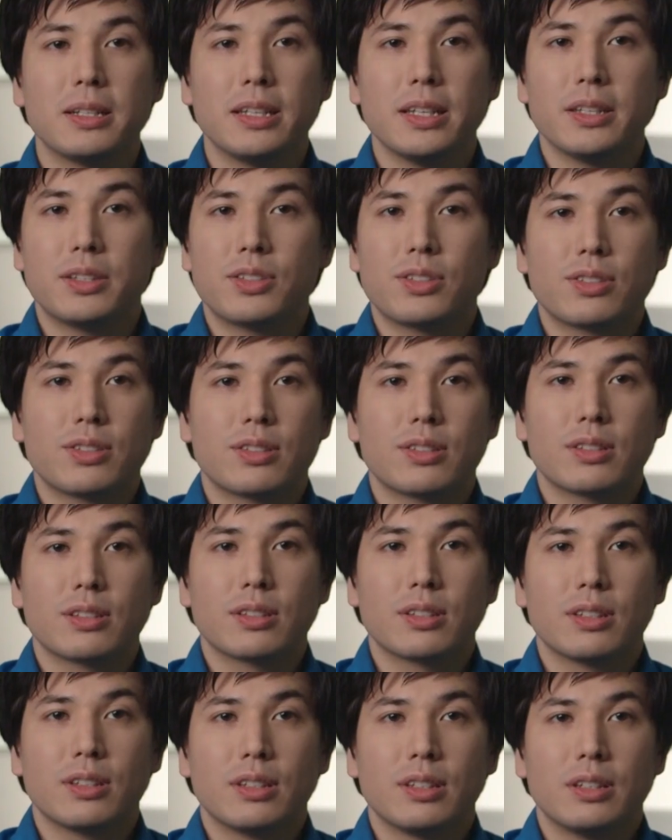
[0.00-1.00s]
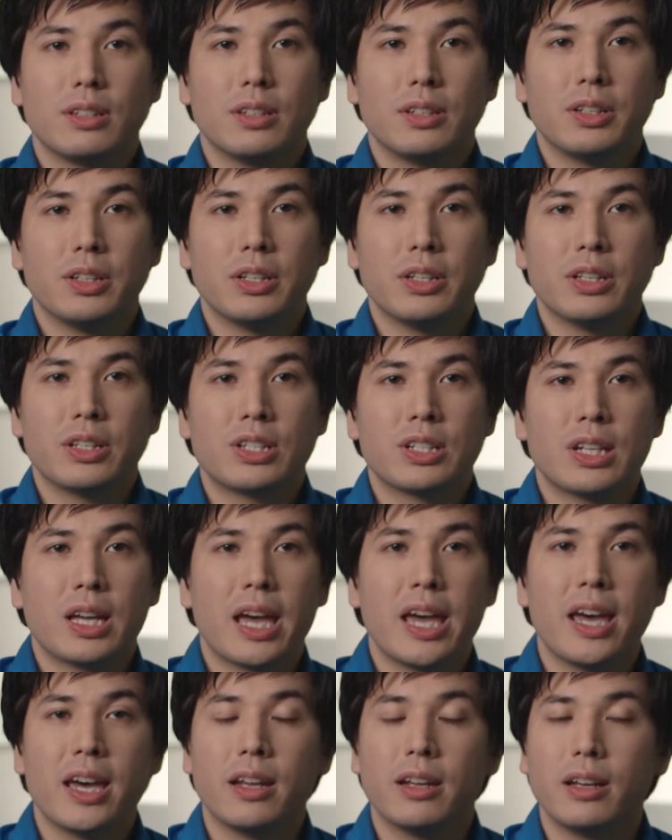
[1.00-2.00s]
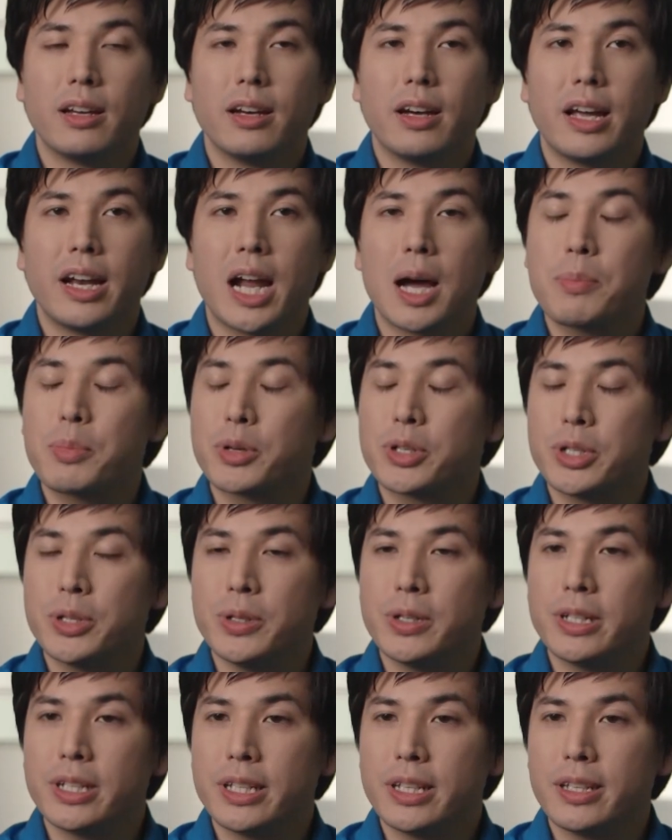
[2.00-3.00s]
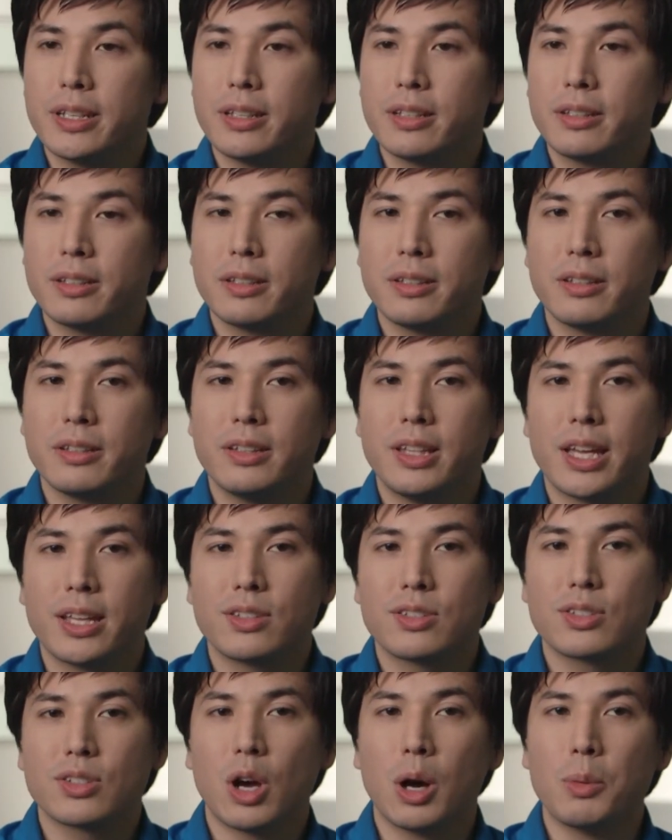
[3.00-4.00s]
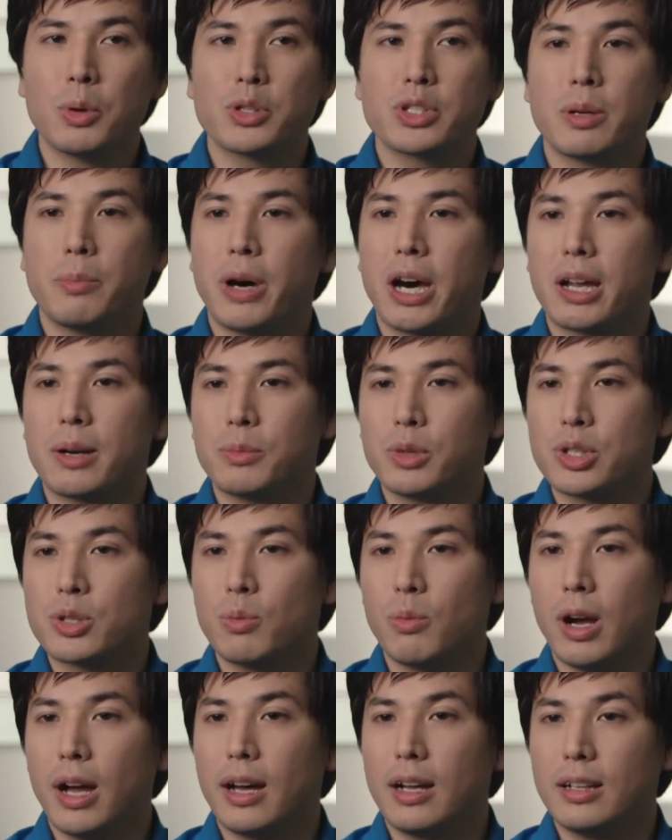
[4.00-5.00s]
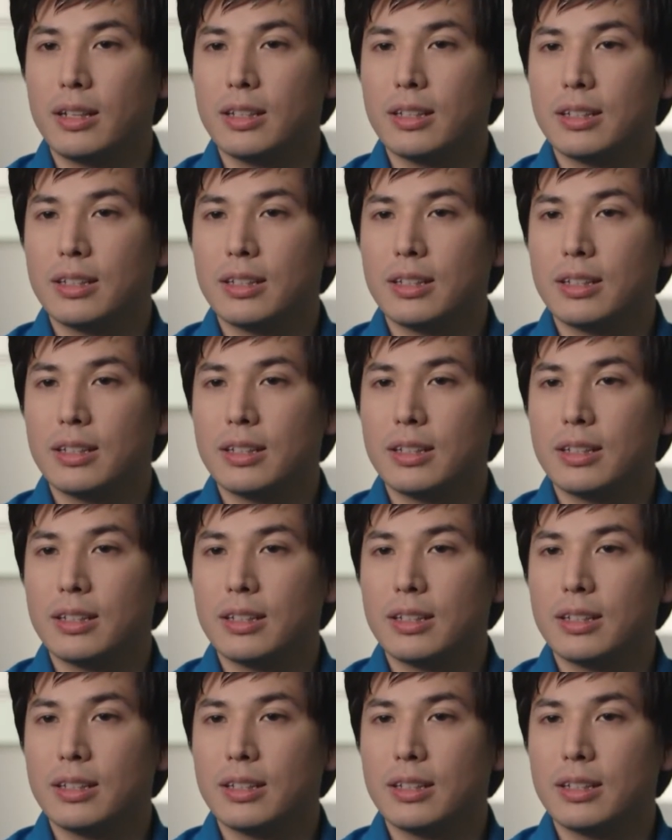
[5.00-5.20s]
it's an opportunity that's almost a bottomless well.